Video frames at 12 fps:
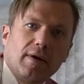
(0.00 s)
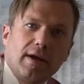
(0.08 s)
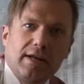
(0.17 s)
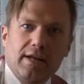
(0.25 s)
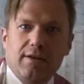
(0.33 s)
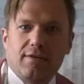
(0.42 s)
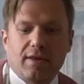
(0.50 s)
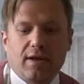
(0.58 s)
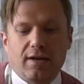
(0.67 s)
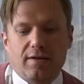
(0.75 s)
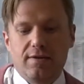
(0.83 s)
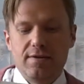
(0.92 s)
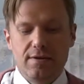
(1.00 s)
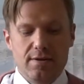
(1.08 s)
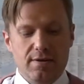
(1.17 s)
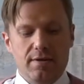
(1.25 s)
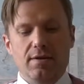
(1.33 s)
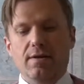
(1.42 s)
right, inside
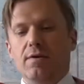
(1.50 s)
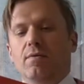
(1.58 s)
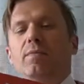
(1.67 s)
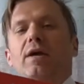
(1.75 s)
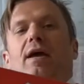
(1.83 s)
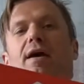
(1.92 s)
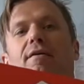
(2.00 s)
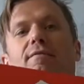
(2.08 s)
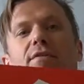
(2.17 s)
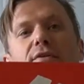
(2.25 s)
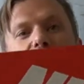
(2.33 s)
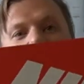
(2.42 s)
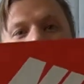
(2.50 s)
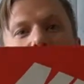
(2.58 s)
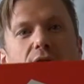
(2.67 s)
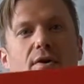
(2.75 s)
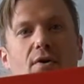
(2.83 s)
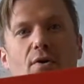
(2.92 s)
we have this
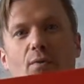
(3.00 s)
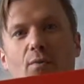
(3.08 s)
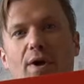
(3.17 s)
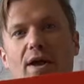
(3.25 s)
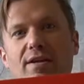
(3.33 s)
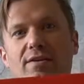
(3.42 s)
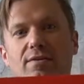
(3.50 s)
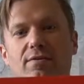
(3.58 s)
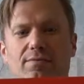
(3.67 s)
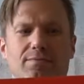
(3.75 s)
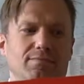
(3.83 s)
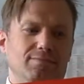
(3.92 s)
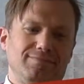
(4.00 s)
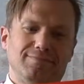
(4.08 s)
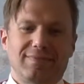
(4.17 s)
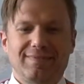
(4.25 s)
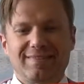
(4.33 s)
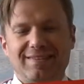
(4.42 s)
red,
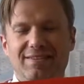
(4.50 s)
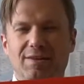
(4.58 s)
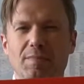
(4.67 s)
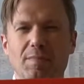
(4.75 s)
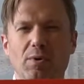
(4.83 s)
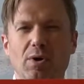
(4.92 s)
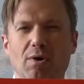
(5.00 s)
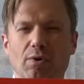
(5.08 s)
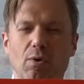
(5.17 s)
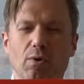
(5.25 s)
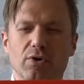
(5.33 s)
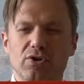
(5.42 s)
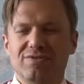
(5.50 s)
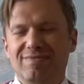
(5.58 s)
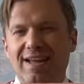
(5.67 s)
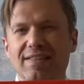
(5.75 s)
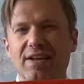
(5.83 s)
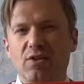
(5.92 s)
some people call it orange,
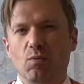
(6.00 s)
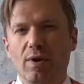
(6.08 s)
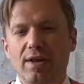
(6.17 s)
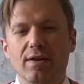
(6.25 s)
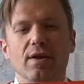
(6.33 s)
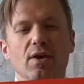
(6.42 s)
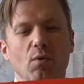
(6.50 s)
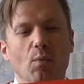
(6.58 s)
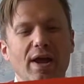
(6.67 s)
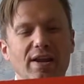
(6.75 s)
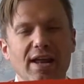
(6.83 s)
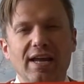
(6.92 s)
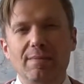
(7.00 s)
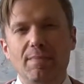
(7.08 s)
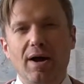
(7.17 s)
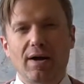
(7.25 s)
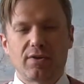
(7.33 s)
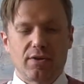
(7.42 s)
I think it's red, red Nike
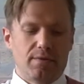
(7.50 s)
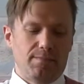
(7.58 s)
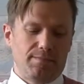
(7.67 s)
box.